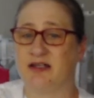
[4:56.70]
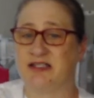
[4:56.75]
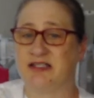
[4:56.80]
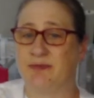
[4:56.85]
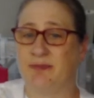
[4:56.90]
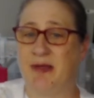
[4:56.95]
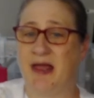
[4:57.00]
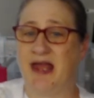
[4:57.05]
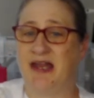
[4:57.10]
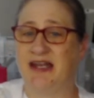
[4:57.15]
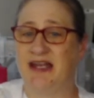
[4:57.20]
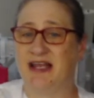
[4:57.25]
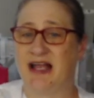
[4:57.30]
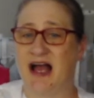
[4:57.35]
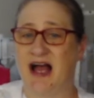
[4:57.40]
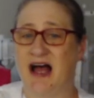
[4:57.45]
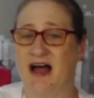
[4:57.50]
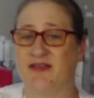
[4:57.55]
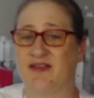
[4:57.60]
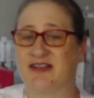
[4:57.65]
depending
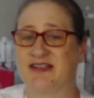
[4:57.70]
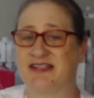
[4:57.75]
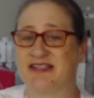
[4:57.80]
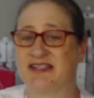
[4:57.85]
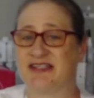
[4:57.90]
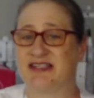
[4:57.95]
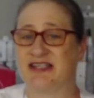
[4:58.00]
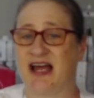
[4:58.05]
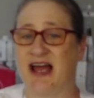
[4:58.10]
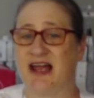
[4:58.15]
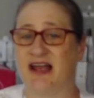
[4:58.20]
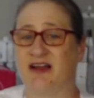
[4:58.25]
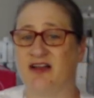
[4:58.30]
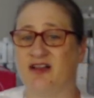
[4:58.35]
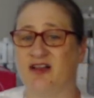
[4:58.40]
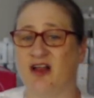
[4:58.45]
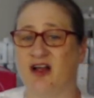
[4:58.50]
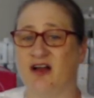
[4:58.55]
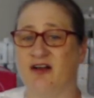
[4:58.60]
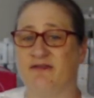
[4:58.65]
on the
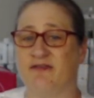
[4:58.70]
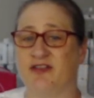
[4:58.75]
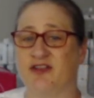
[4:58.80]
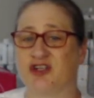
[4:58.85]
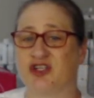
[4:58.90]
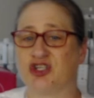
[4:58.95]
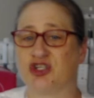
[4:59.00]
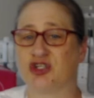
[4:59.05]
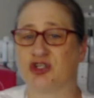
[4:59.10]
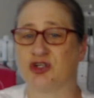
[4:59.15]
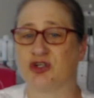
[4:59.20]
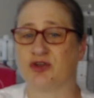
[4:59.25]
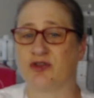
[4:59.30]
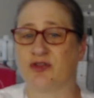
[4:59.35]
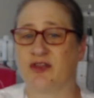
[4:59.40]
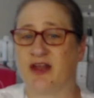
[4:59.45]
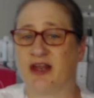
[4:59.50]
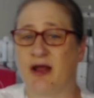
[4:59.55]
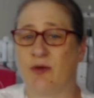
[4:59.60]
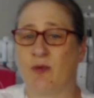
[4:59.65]
style of the shirt
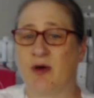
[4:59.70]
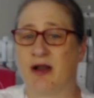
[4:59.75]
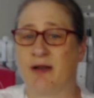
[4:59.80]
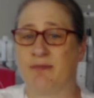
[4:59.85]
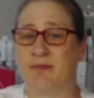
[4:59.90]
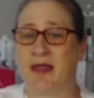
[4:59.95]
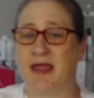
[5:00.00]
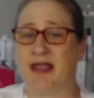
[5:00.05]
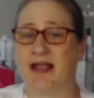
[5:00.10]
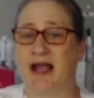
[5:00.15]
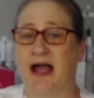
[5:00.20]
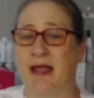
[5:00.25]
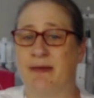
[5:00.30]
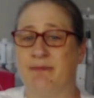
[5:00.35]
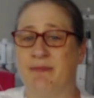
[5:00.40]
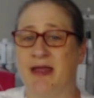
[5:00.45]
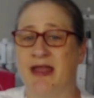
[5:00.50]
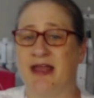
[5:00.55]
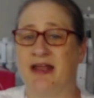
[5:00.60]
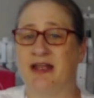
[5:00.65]
that I want to make, I
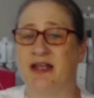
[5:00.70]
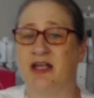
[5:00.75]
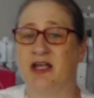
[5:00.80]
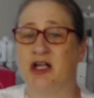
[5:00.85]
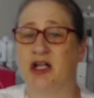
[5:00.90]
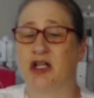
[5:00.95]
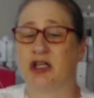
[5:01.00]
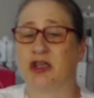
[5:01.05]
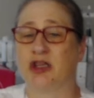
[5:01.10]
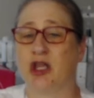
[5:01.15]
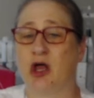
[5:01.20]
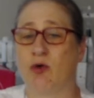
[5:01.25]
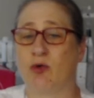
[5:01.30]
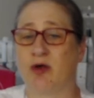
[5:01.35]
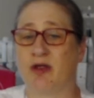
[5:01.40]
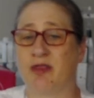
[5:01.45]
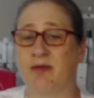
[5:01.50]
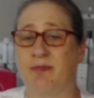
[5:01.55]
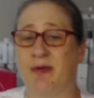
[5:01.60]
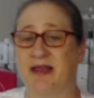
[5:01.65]
may
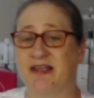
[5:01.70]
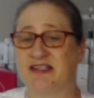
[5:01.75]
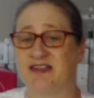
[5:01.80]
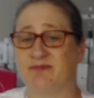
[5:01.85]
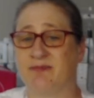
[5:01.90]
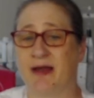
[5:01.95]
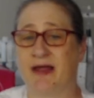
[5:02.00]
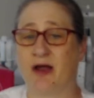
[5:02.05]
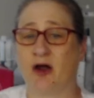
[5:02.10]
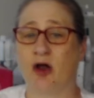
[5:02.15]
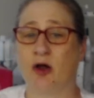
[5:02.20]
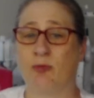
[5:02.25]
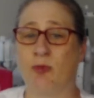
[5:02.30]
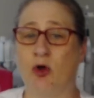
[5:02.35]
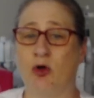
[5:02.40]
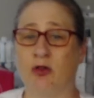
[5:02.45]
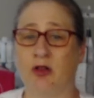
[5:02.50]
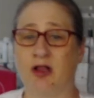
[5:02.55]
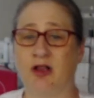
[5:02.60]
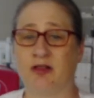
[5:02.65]
lower the base of my
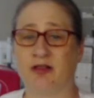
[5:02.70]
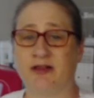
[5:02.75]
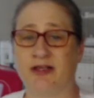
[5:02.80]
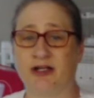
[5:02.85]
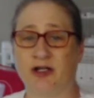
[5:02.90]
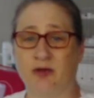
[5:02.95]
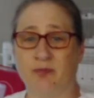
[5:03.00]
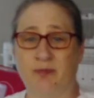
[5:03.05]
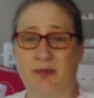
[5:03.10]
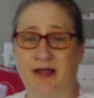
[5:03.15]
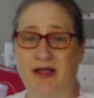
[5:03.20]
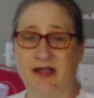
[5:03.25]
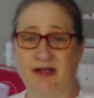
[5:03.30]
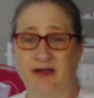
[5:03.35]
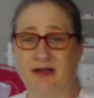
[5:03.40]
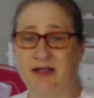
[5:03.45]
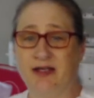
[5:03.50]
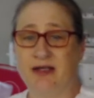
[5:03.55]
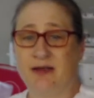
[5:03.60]
armhole a little bit